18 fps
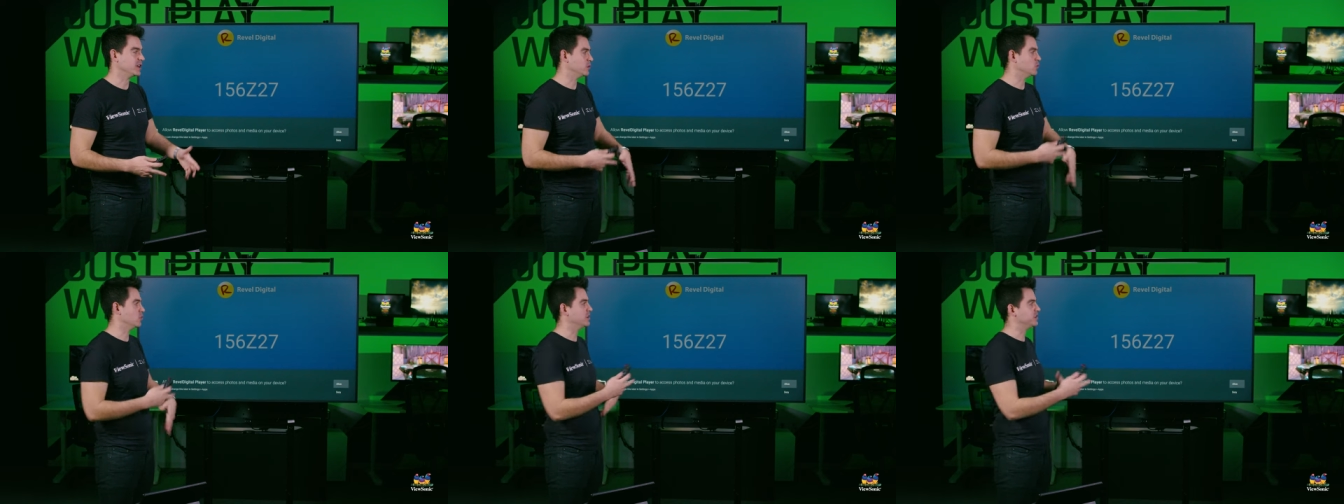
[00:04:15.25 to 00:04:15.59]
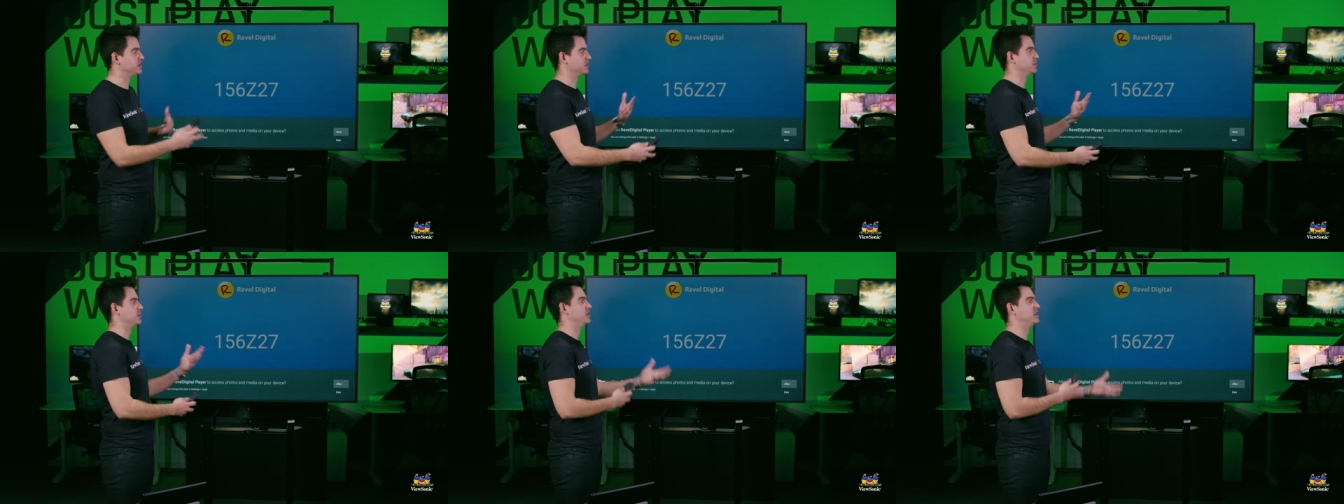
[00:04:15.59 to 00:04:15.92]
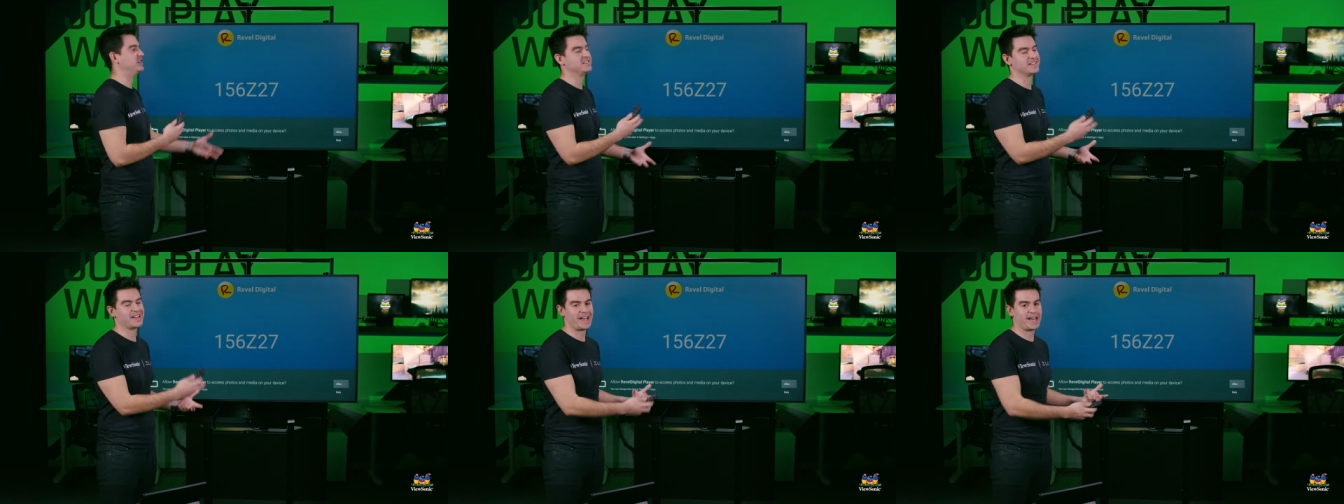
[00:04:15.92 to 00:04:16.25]
and run some of
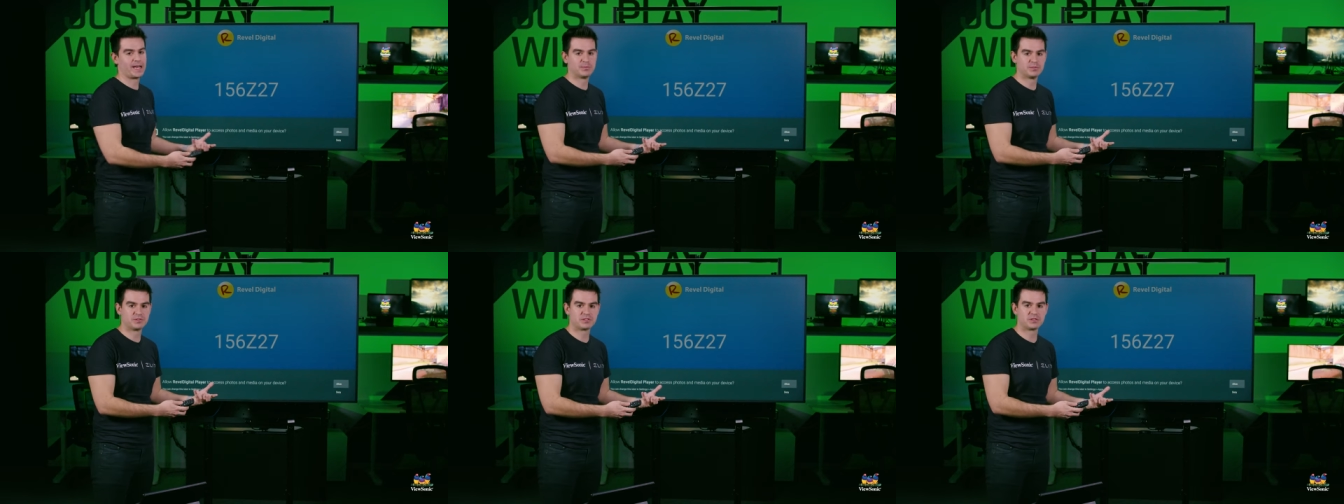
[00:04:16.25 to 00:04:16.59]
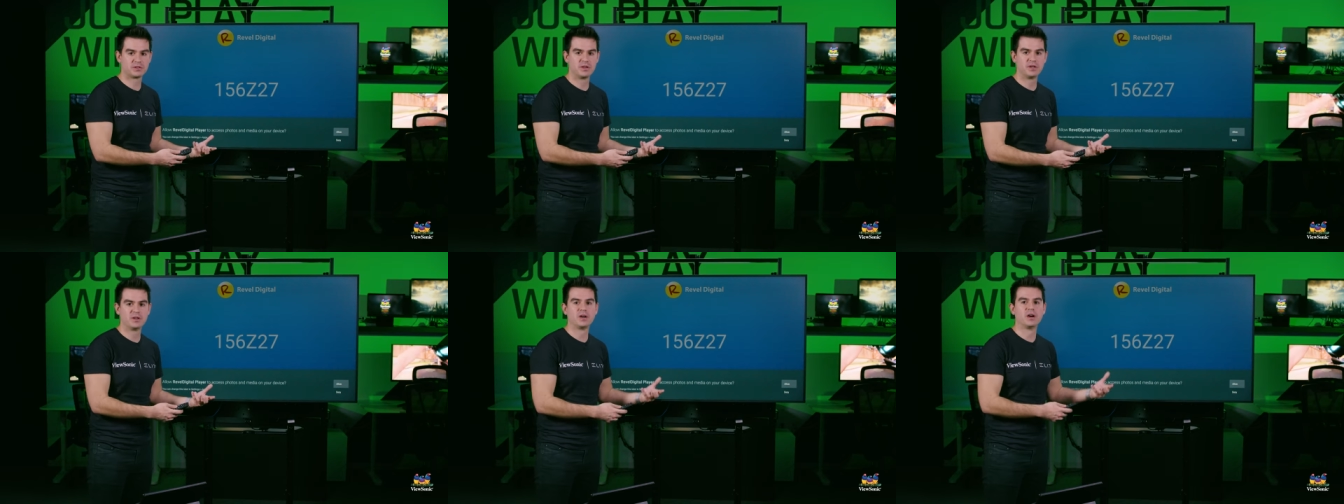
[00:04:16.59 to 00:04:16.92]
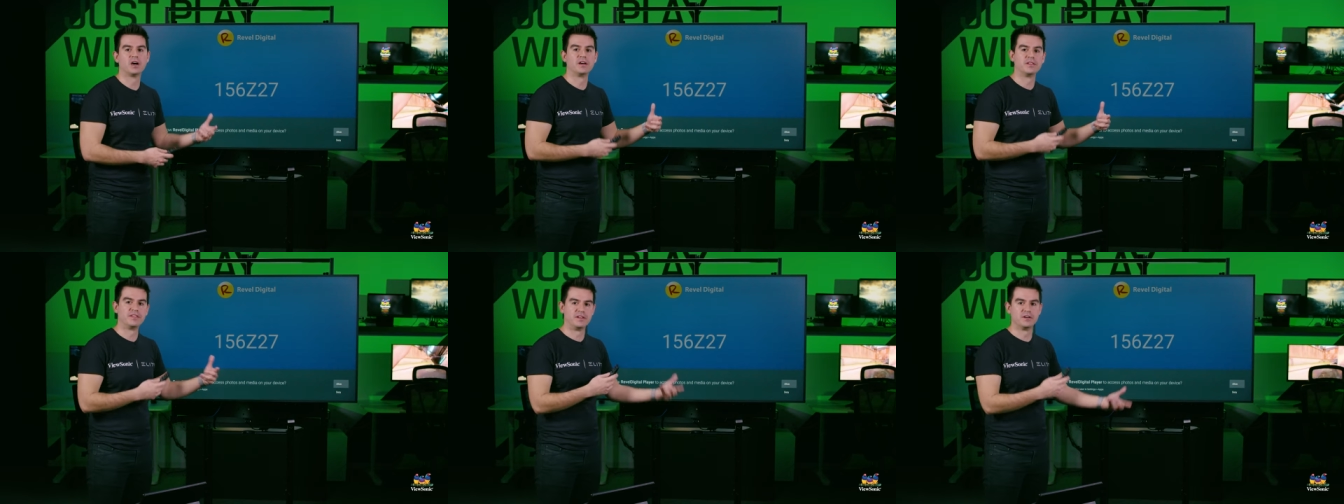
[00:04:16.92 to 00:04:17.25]
these apps
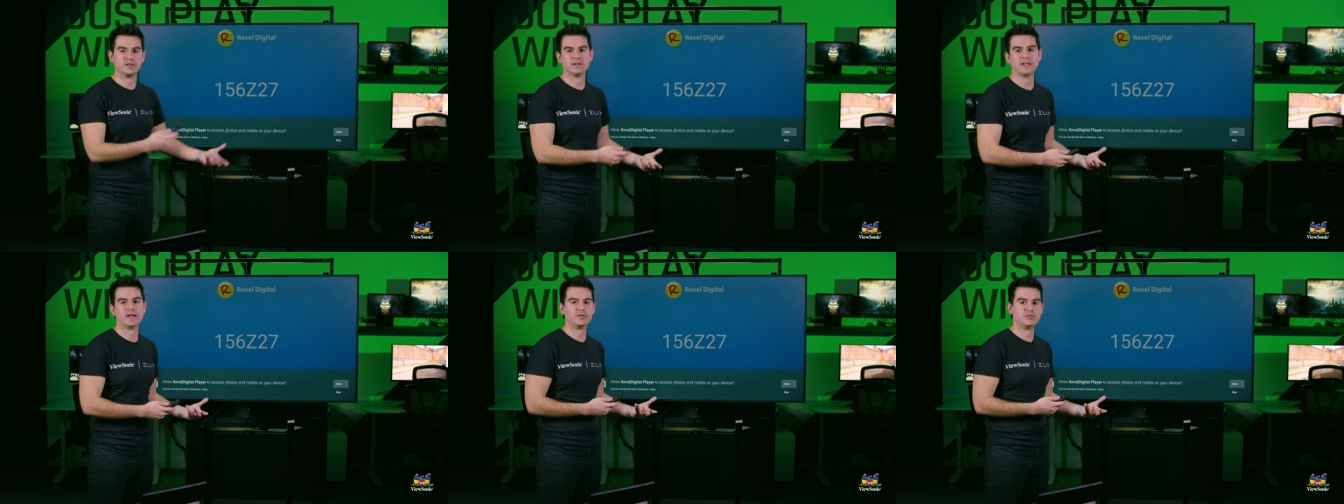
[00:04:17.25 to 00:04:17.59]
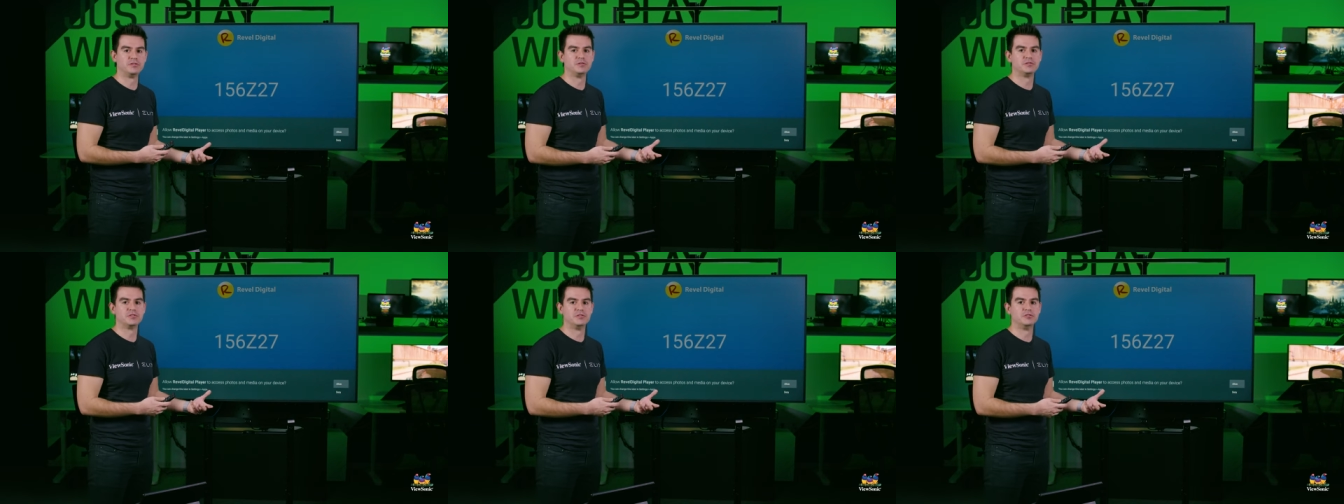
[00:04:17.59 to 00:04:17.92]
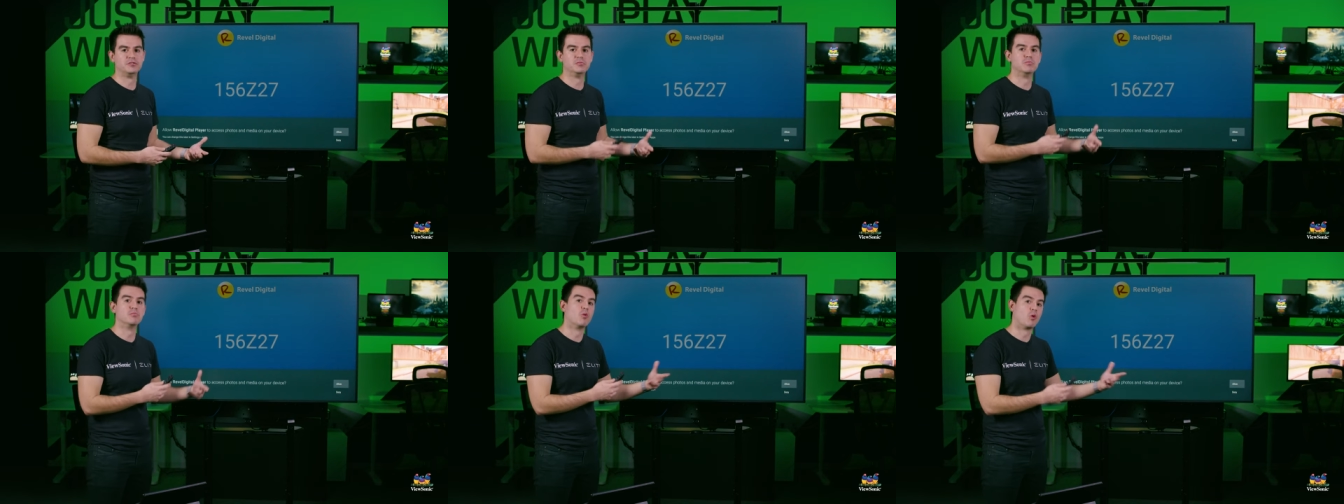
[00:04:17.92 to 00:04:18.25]
uh, that allow you to
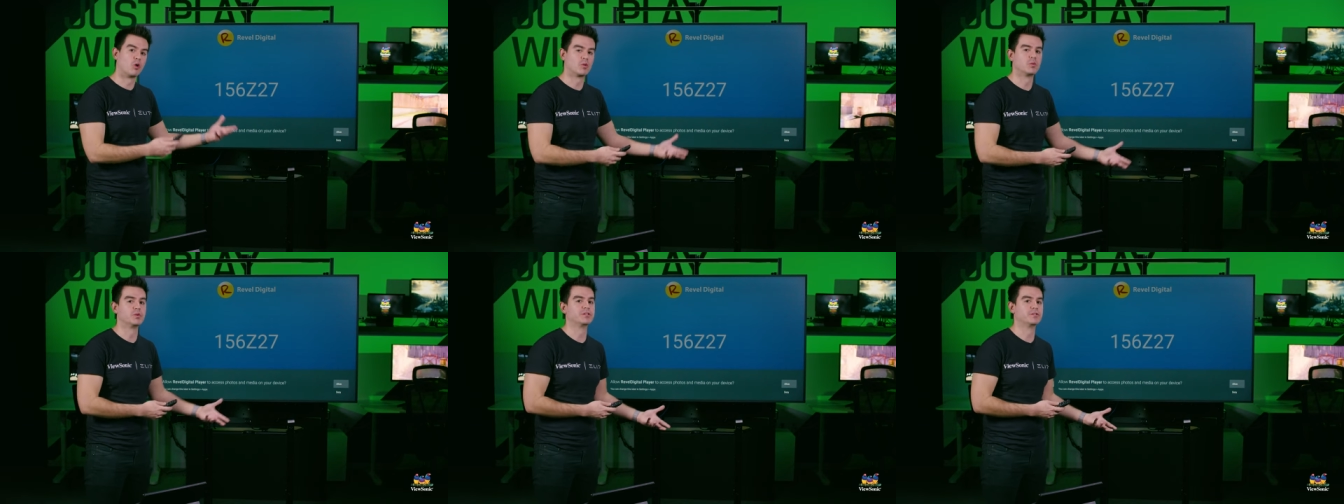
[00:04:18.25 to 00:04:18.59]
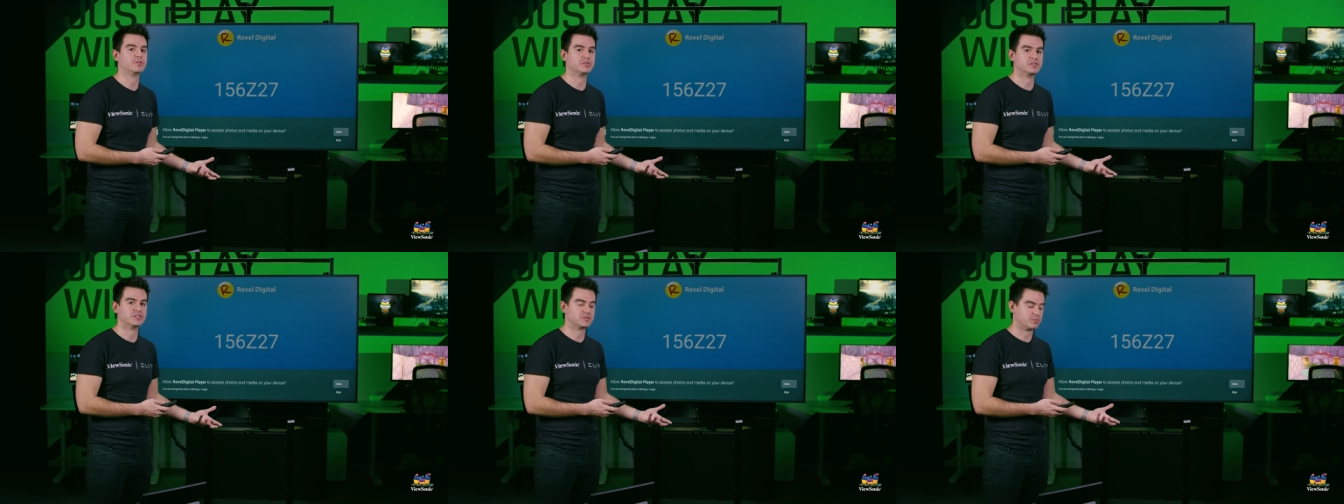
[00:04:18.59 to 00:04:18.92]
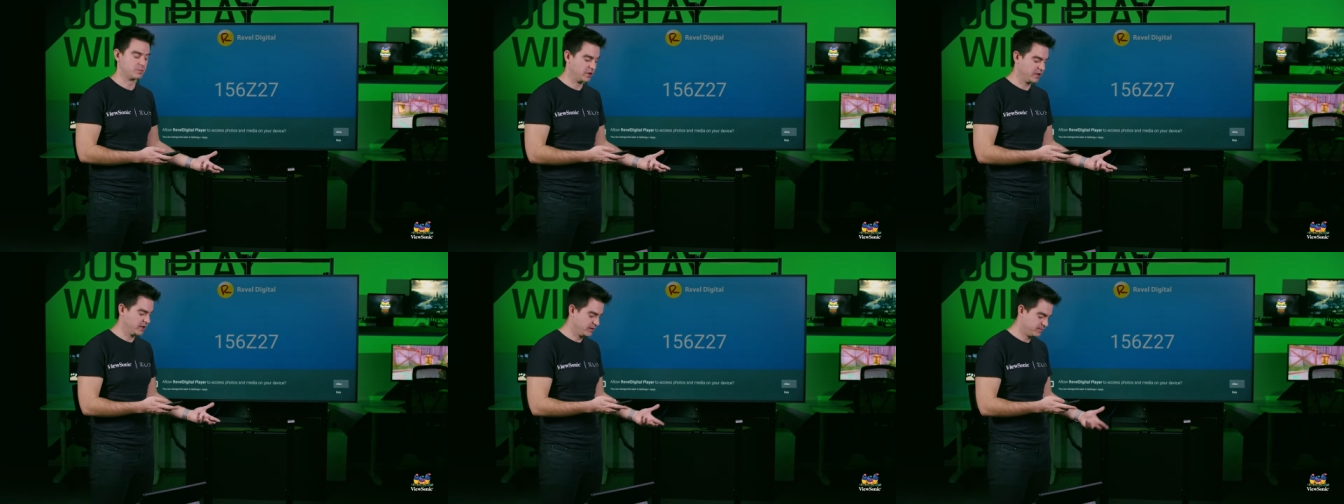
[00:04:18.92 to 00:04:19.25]
do more with your
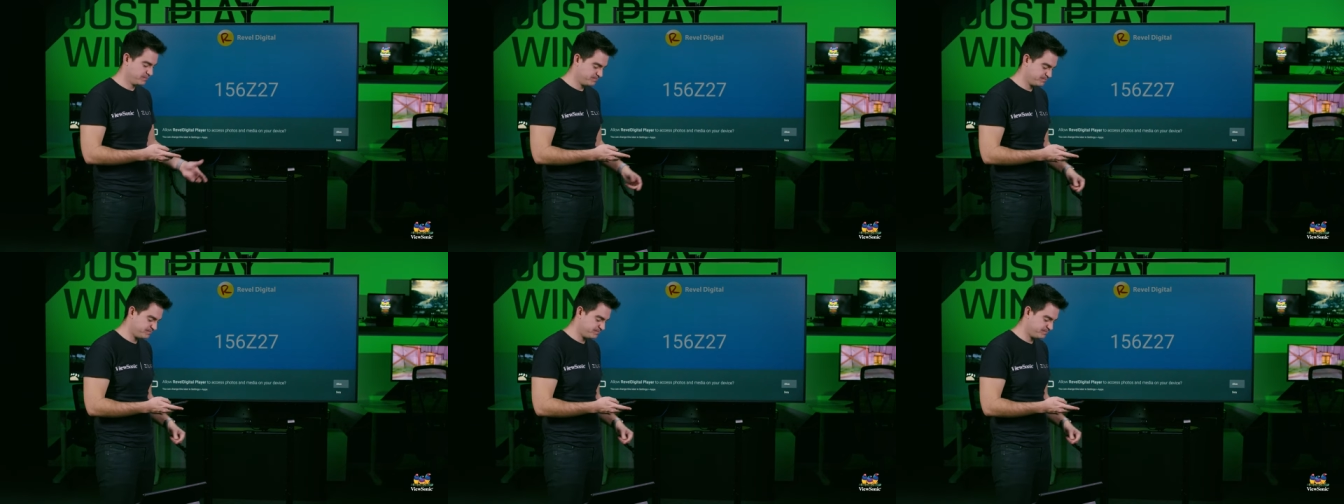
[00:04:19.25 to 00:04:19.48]
display.